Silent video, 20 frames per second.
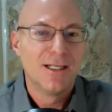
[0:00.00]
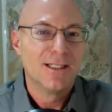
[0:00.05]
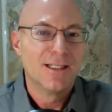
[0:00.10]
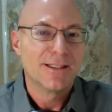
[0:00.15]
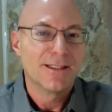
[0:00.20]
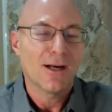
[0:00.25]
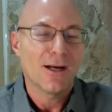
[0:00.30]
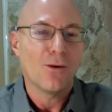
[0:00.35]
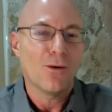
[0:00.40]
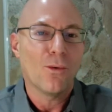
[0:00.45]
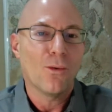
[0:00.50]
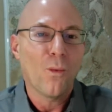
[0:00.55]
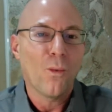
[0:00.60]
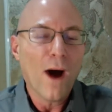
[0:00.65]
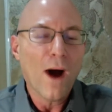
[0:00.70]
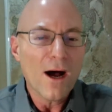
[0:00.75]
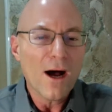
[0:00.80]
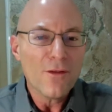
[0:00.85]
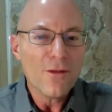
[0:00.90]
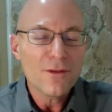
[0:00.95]
Now,
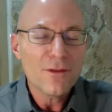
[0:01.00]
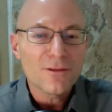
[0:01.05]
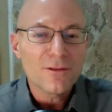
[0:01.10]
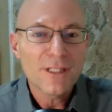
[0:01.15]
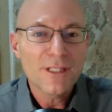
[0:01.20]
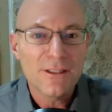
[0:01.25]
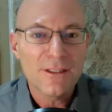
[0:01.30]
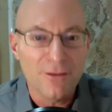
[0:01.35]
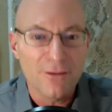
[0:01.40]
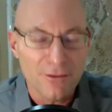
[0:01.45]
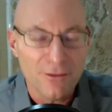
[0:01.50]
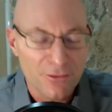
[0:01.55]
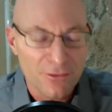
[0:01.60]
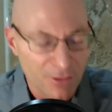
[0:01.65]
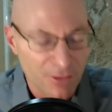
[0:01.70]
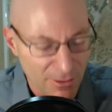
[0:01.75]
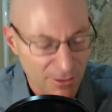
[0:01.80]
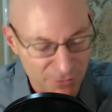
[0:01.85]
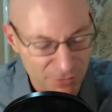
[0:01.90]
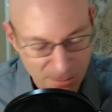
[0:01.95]
while the leaders
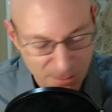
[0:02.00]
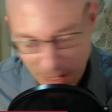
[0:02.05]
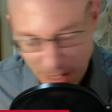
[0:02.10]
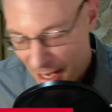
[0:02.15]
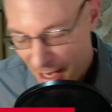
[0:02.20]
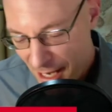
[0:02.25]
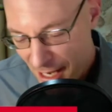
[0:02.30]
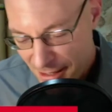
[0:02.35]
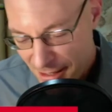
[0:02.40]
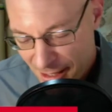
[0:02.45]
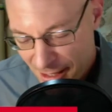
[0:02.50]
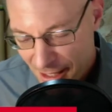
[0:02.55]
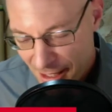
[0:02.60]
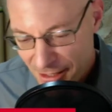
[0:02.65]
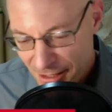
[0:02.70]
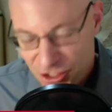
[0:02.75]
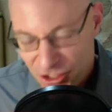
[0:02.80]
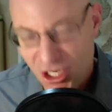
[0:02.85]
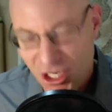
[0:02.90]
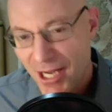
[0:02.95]
of Japan,
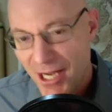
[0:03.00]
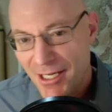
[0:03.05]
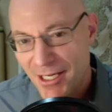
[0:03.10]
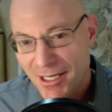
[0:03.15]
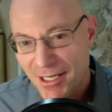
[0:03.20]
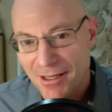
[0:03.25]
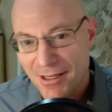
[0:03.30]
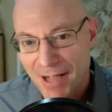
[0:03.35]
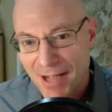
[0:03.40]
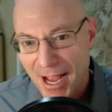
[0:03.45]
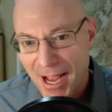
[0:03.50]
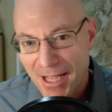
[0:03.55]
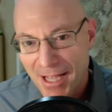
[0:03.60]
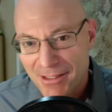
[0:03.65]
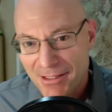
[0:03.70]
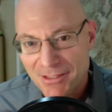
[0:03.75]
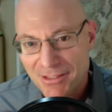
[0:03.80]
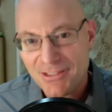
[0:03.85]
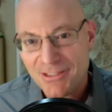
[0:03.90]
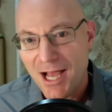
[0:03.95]
China,
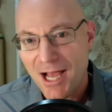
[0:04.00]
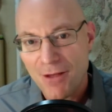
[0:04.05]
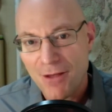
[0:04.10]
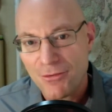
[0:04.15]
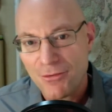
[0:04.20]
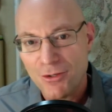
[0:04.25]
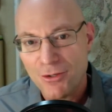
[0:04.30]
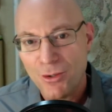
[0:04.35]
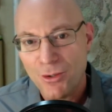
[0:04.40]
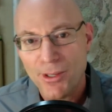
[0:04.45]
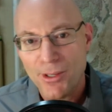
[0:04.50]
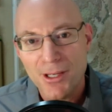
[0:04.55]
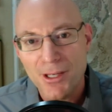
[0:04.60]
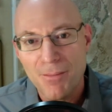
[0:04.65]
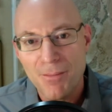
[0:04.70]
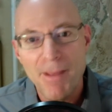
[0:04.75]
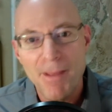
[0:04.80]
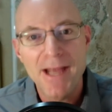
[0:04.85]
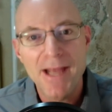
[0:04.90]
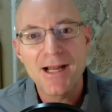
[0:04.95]
and South Korea
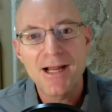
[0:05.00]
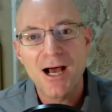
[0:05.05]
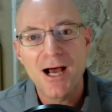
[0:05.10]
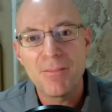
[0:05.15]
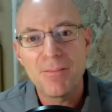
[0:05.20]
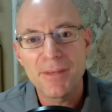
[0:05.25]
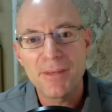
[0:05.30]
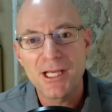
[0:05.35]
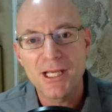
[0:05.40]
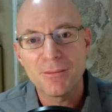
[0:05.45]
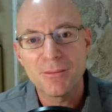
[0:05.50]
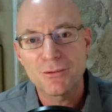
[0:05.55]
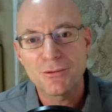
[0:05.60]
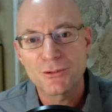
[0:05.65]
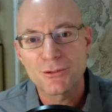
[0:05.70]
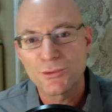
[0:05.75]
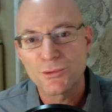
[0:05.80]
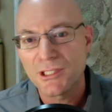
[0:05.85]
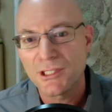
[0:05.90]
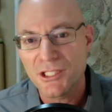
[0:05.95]
may not be able
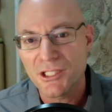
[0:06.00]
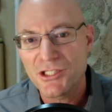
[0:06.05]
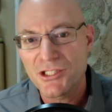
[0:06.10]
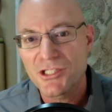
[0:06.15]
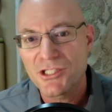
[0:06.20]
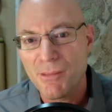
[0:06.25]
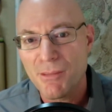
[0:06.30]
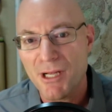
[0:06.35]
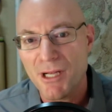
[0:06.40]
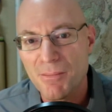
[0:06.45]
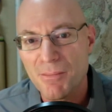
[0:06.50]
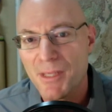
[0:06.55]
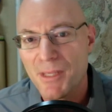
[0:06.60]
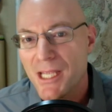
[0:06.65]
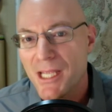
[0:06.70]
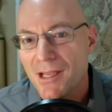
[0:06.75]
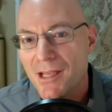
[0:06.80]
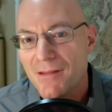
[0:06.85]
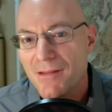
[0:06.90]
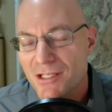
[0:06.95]
to really stomach
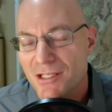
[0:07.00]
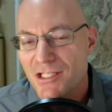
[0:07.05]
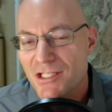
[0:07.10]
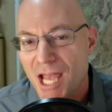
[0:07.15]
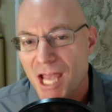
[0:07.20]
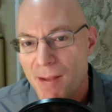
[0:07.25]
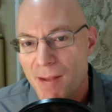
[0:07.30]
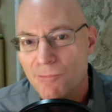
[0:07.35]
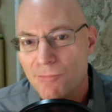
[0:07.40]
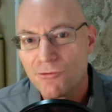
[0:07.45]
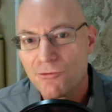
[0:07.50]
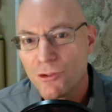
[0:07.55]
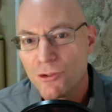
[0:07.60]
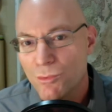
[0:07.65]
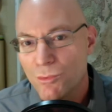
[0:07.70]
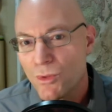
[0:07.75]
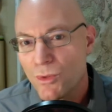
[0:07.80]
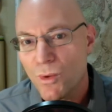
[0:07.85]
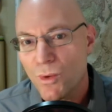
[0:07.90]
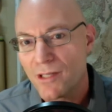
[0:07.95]
being in the same
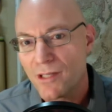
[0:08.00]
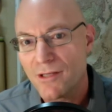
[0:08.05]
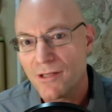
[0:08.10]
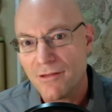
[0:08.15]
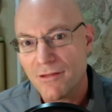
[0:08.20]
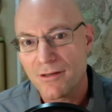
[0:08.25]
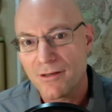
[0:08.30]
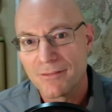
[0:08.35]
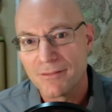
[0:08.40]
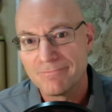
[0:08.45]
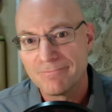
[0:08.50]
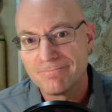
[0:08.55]
room with one another,